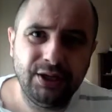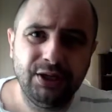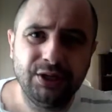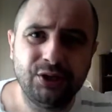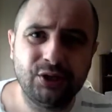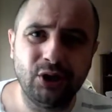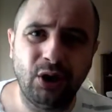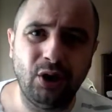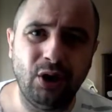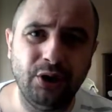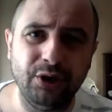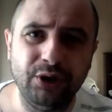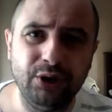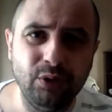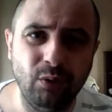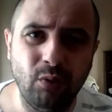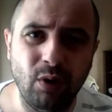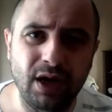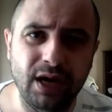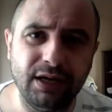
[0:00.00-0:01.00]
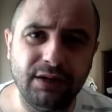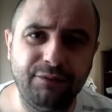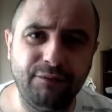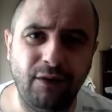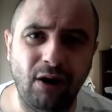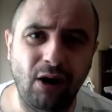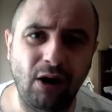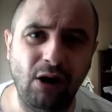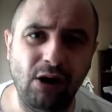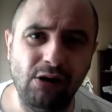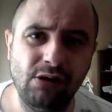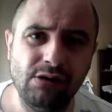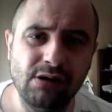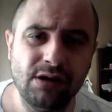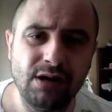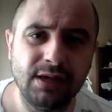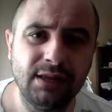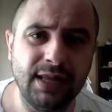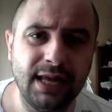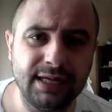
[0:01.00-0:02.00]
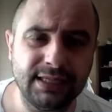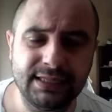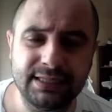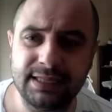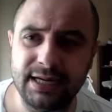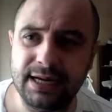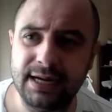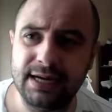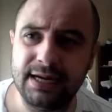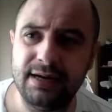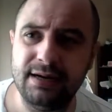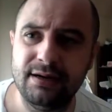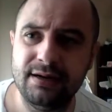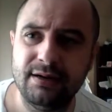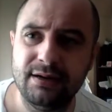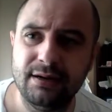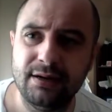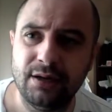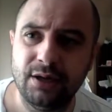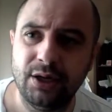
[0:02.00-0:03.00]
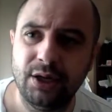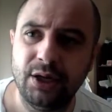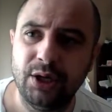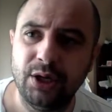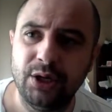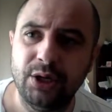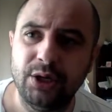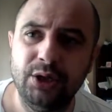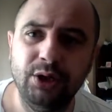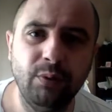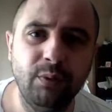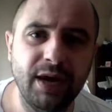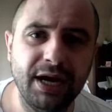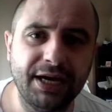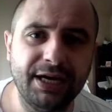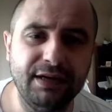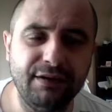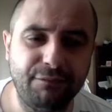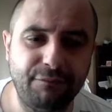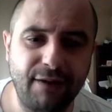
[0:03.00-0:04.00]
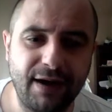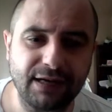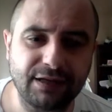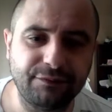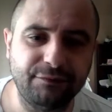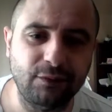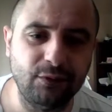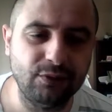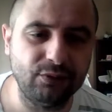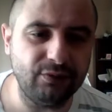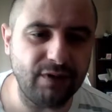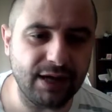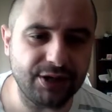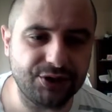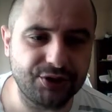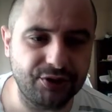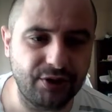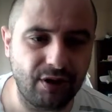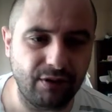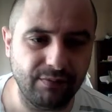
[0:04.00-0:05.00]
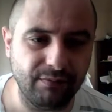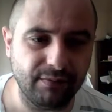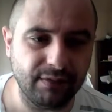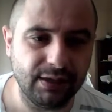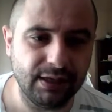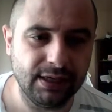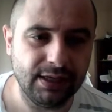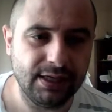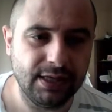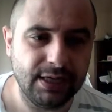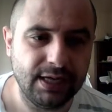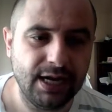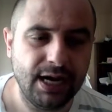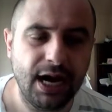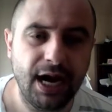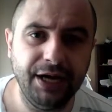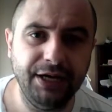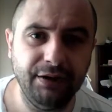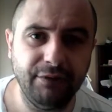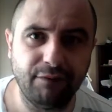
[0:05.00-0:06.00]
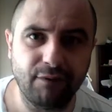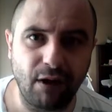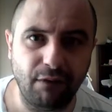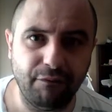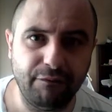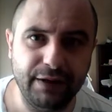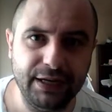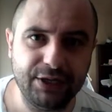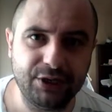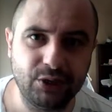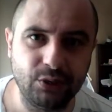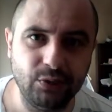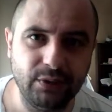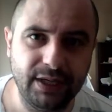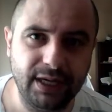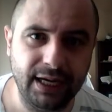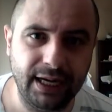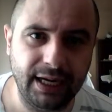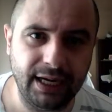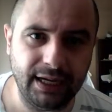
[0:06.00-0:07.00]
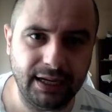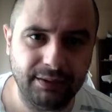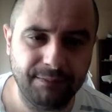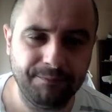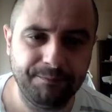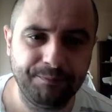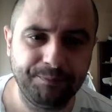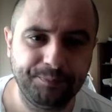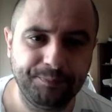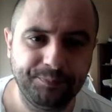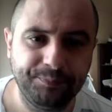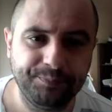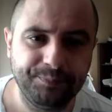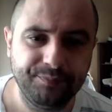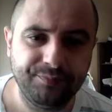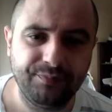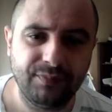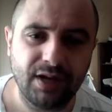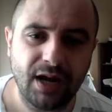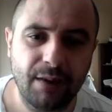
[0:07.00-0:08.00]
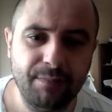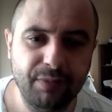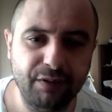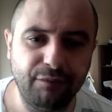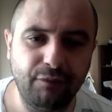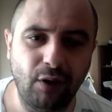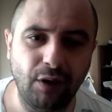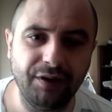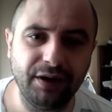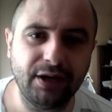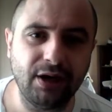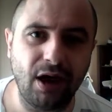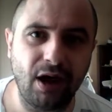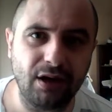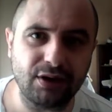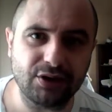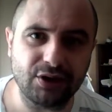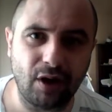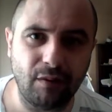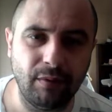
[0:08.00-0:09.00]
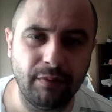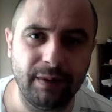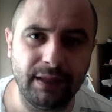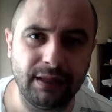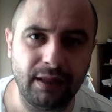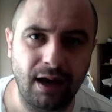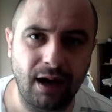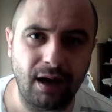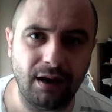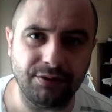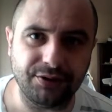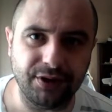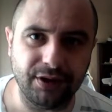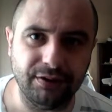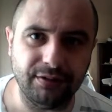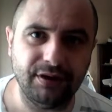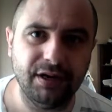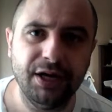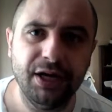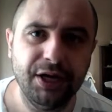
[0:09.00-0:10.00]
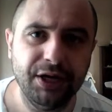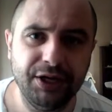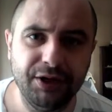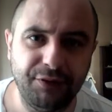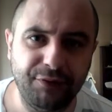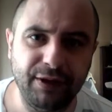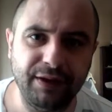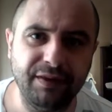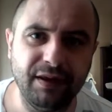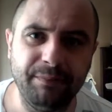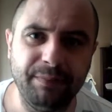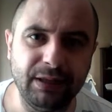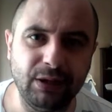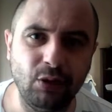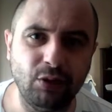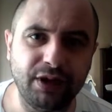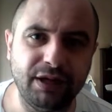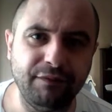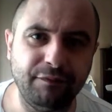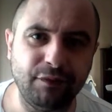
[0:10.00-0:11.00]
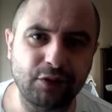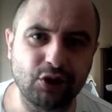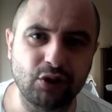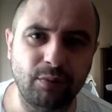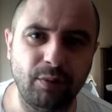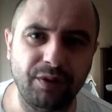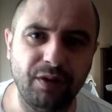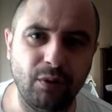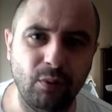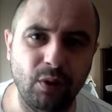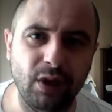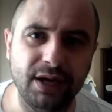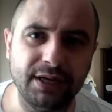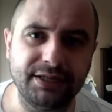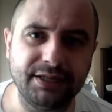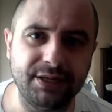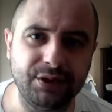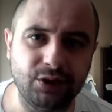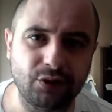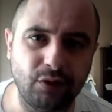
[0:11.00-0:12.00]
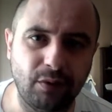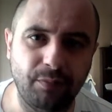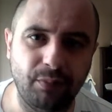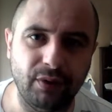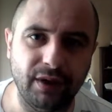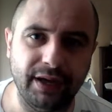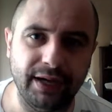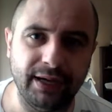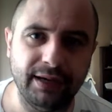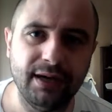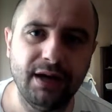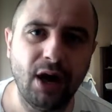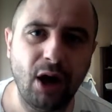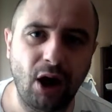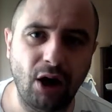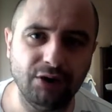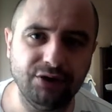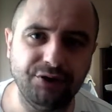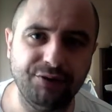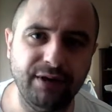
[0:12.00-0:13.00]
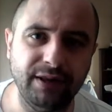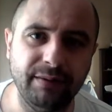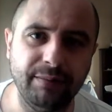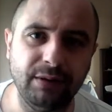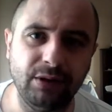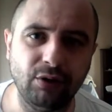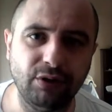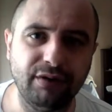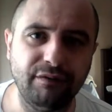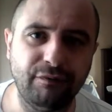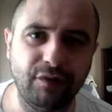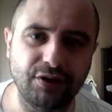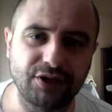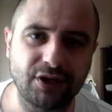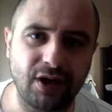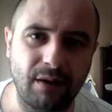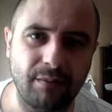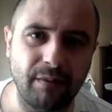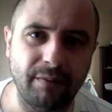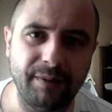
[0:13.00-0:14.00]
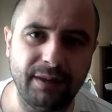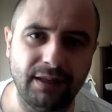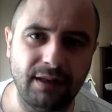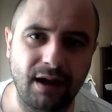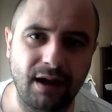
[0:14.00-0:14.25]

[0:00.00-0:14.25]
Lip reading: So you work for, let's say, you work in a fast food restaurant and you've got V2K. And before they caught Osama bin Laden, you think they'd be looking for someone that works in Subway? Or do you think they'd be looking for Osama bin